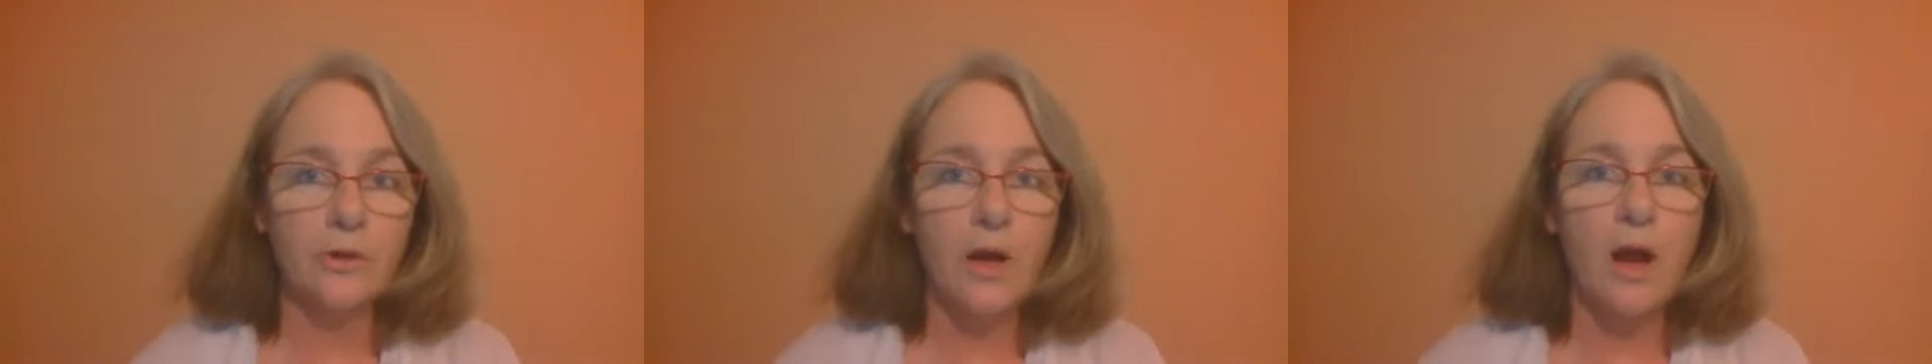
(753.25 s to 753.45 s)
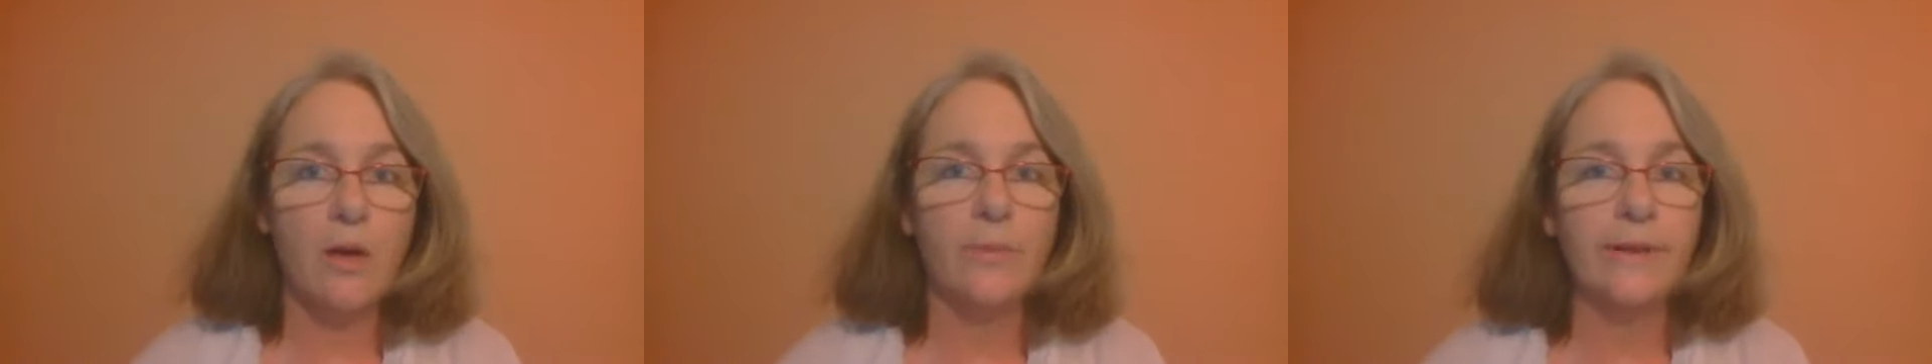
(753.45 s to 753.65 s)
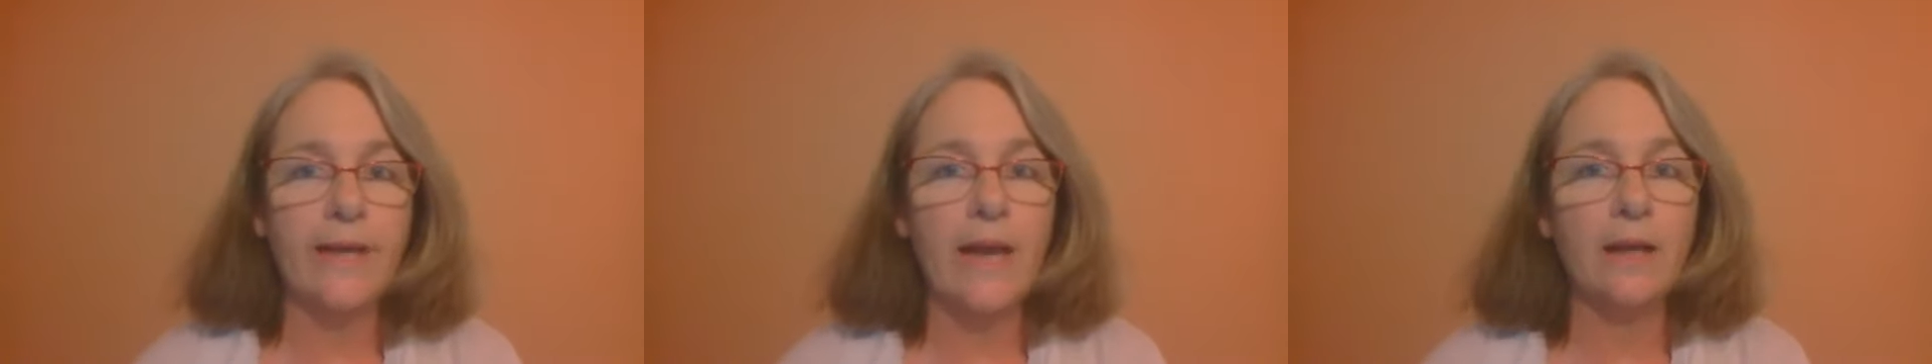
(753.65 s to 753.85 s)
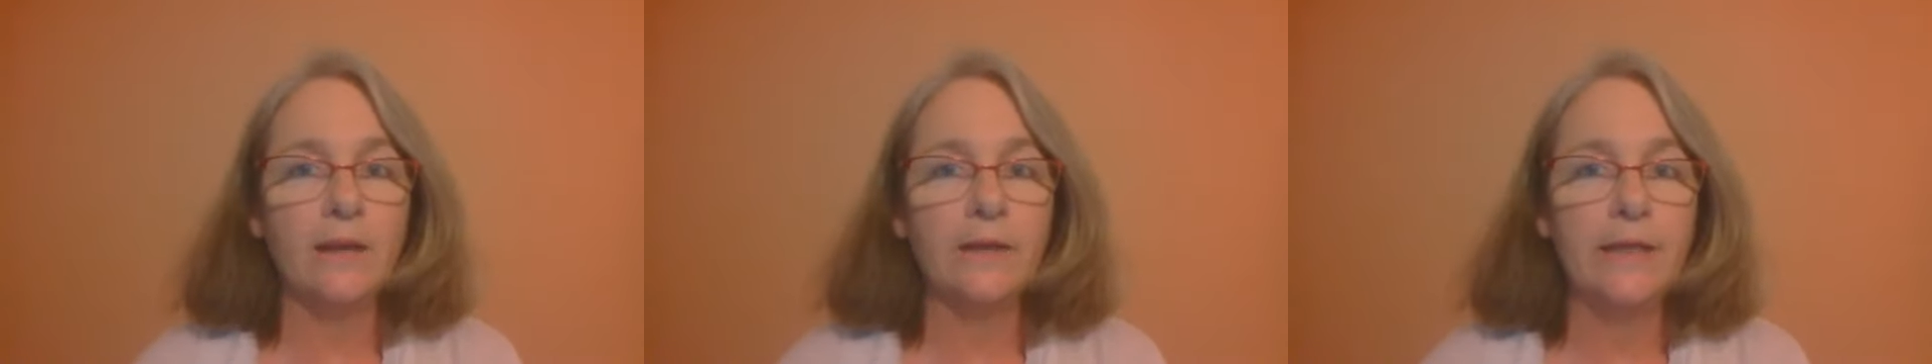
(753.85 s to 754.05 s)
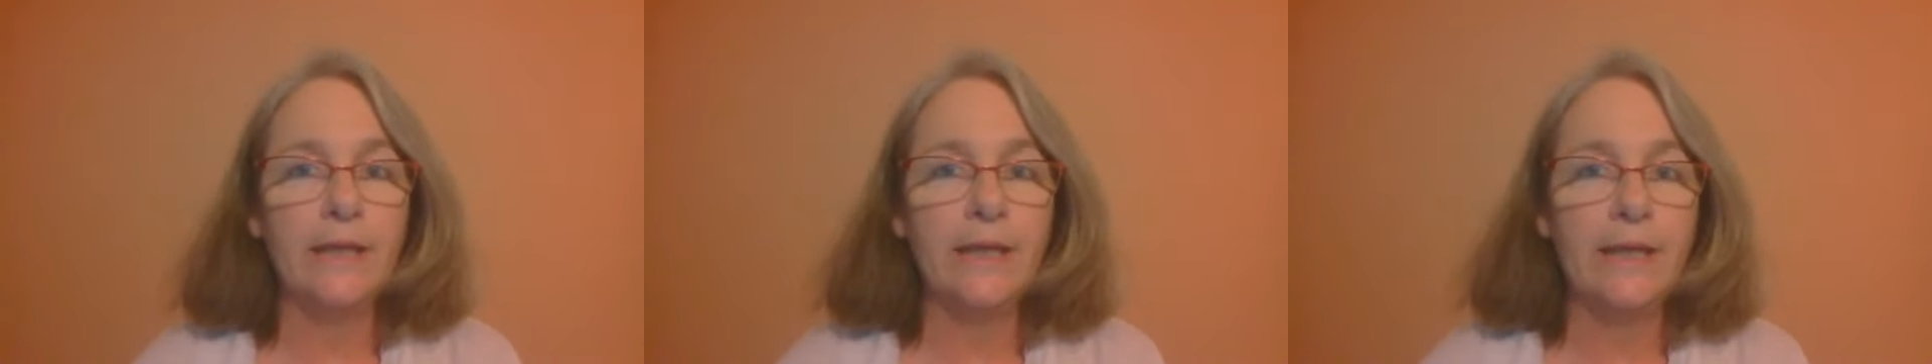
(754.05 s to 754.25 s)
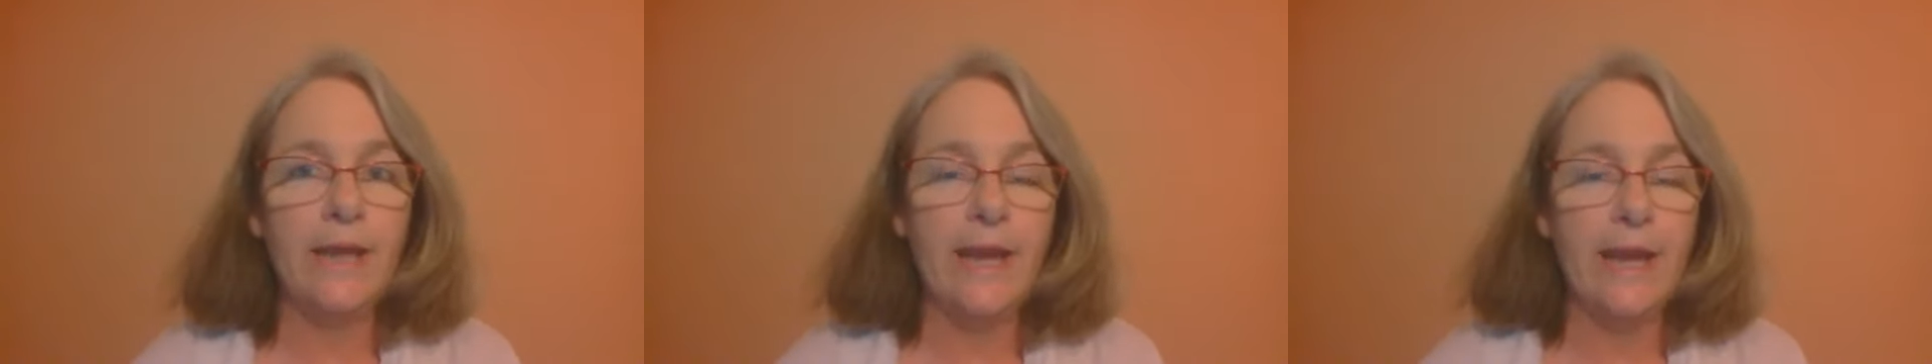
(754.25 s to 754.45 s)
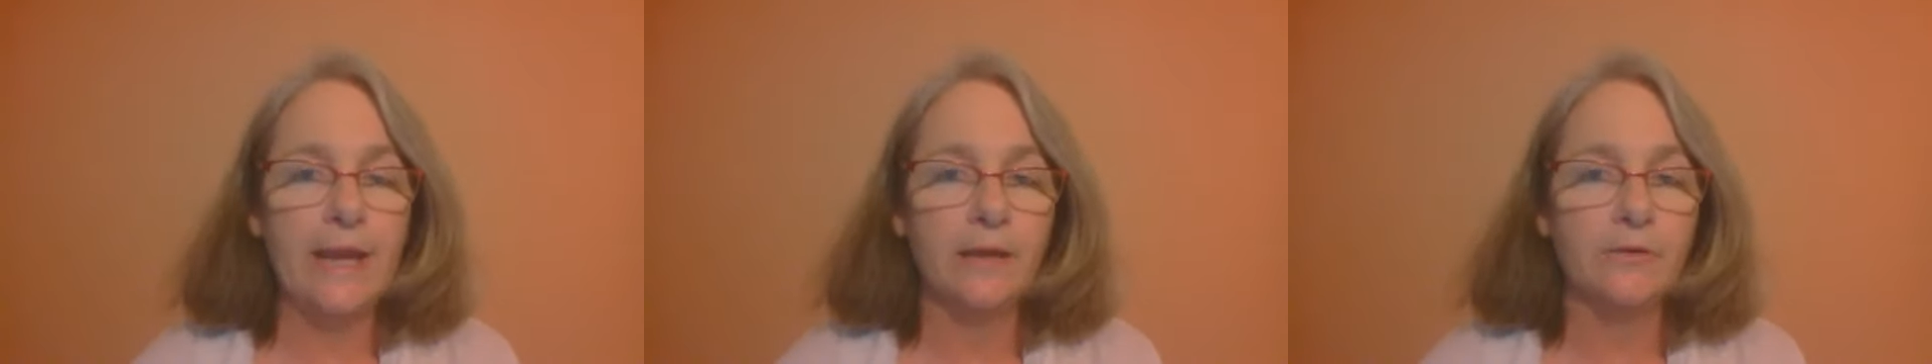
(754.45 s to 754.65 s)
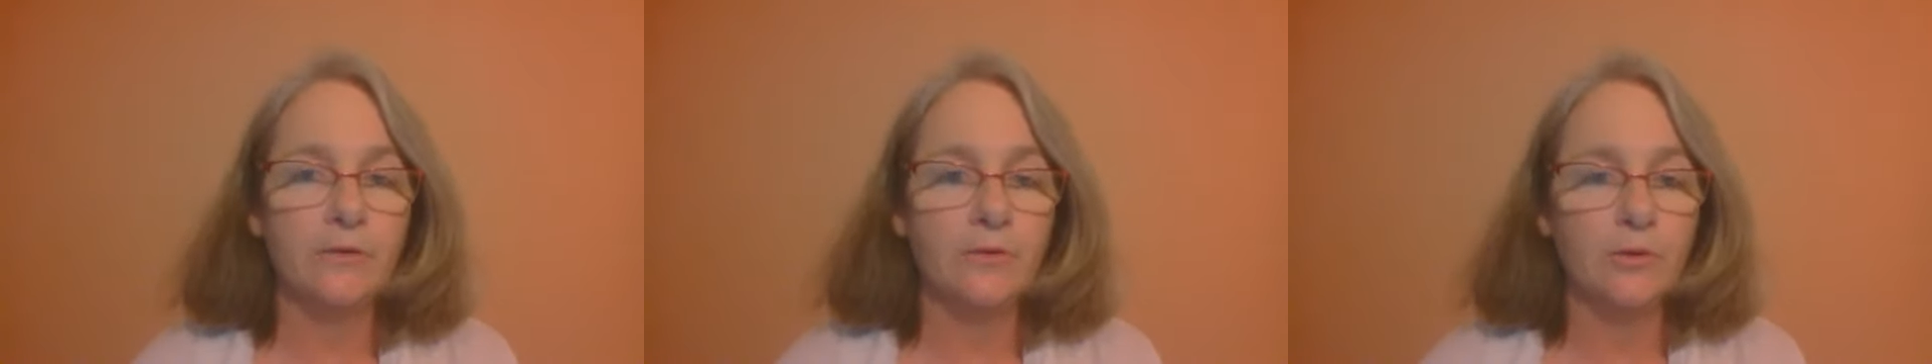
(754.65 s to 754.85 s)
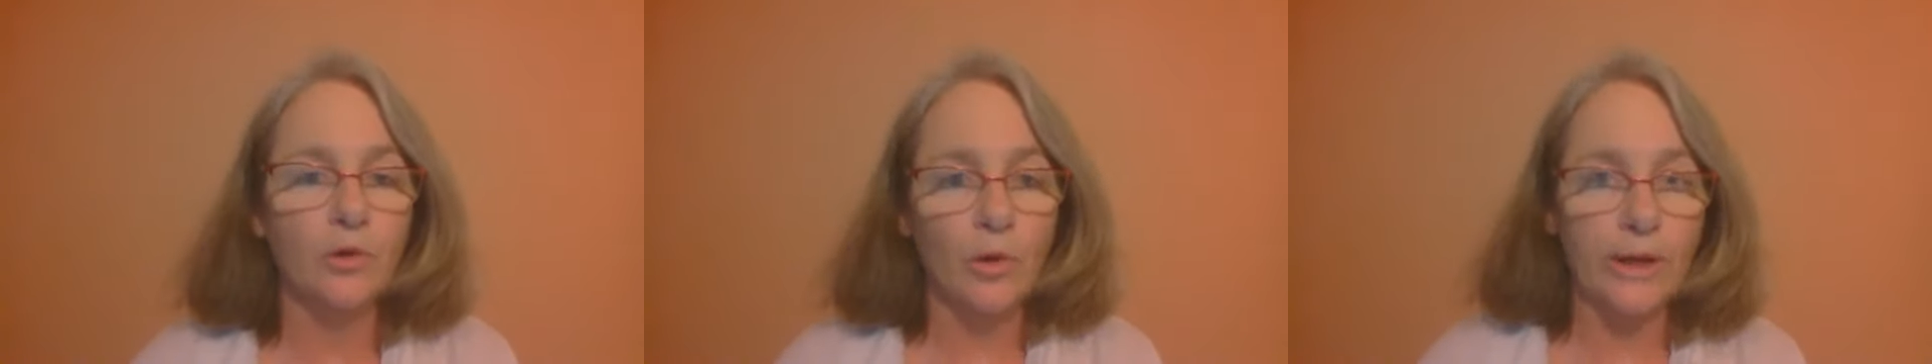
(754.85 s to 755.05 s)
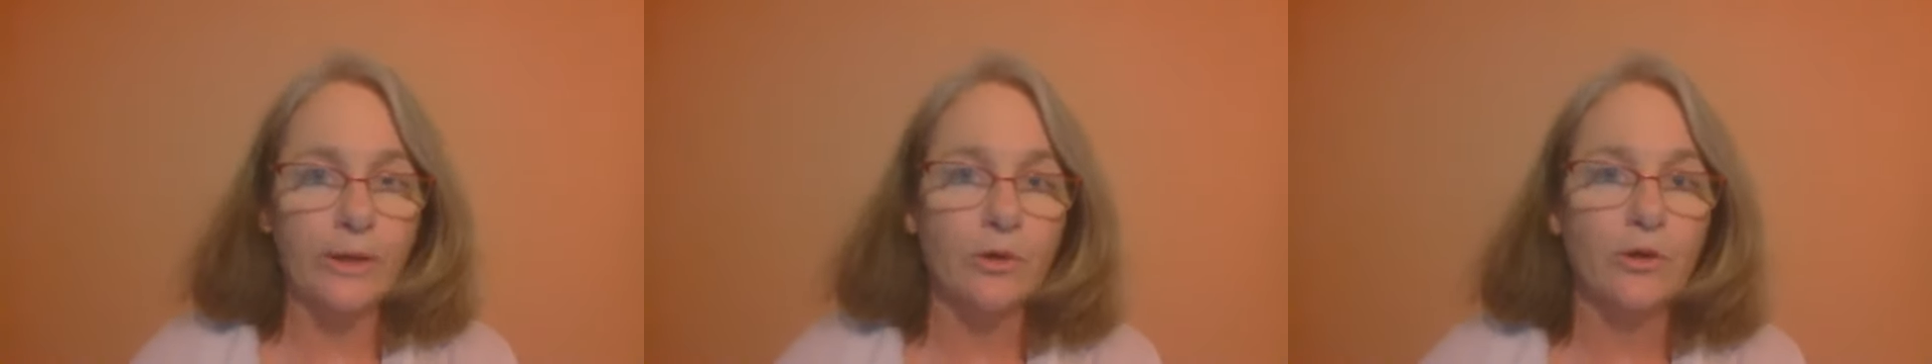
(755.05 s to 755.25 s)
commonality and the
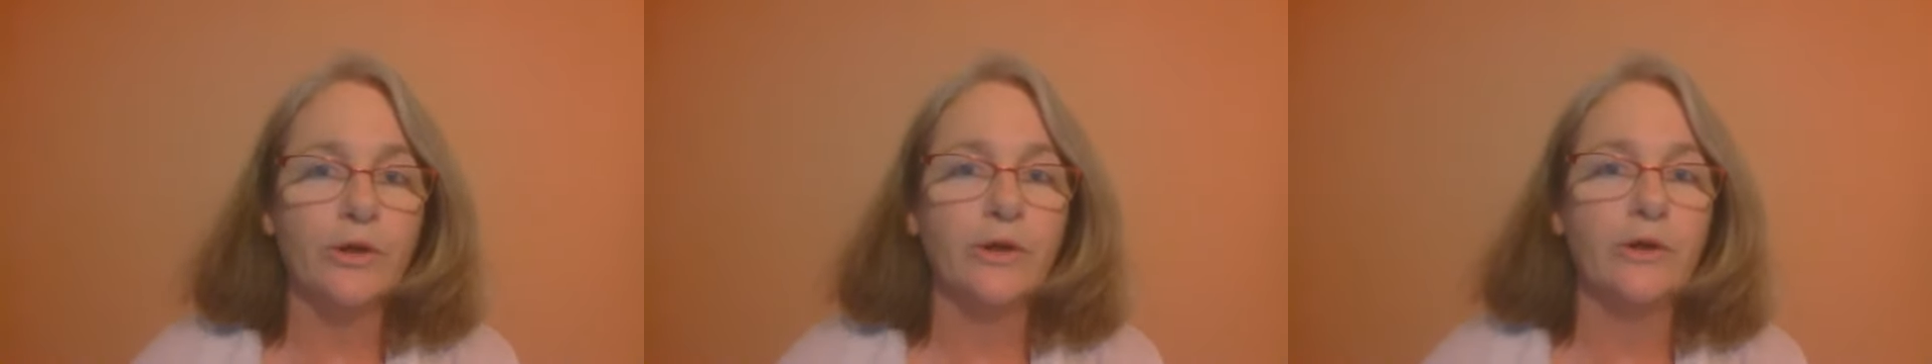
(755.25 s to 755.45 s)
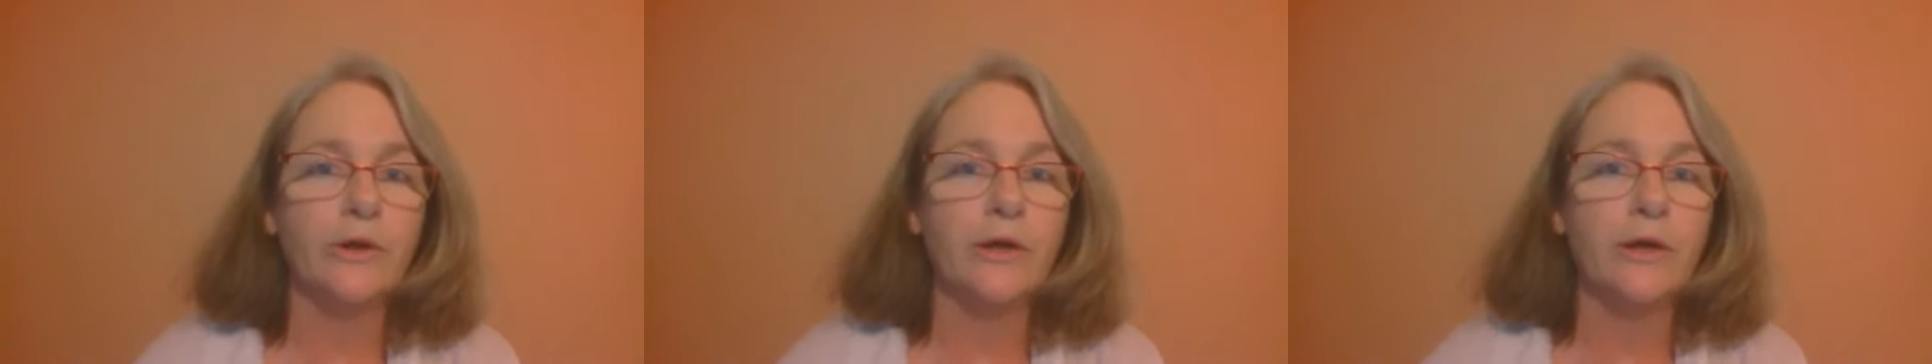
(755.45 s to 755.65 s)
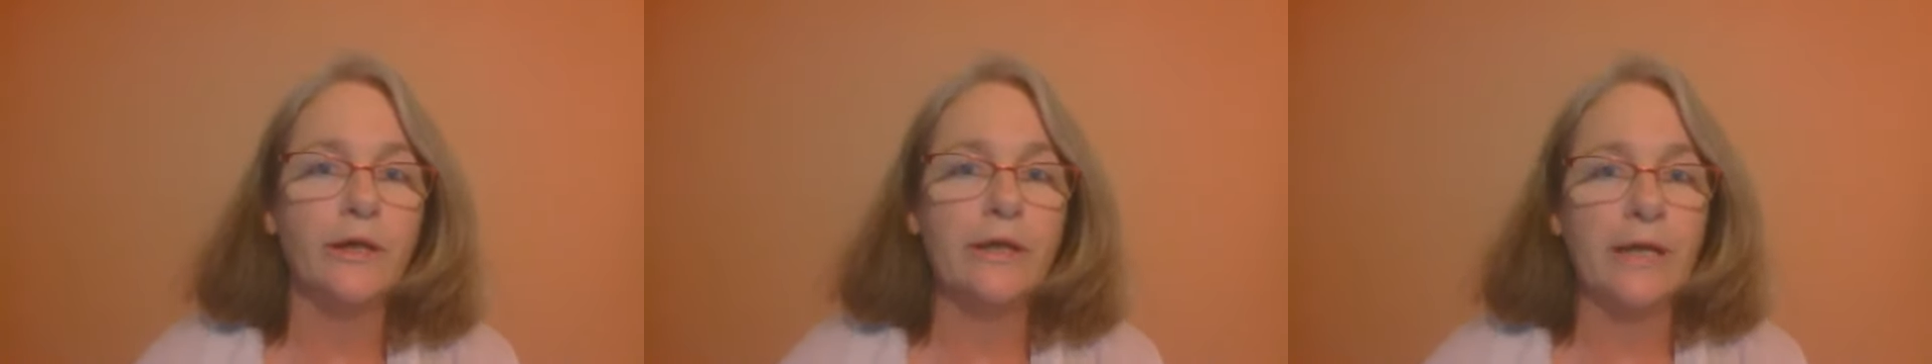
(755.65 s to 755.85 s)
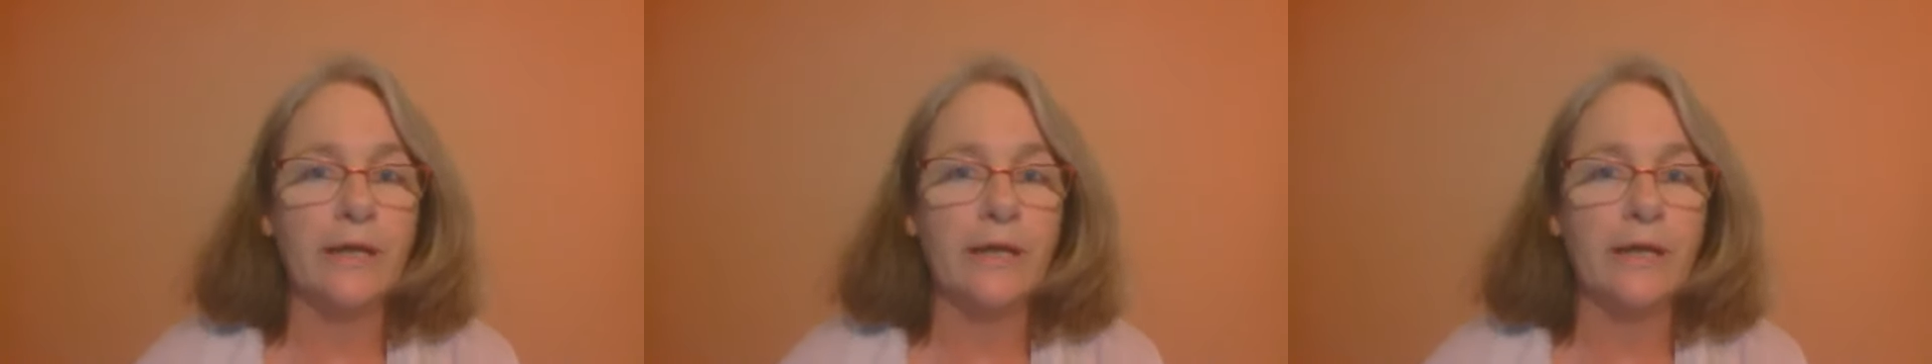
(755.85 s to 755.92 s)
greater good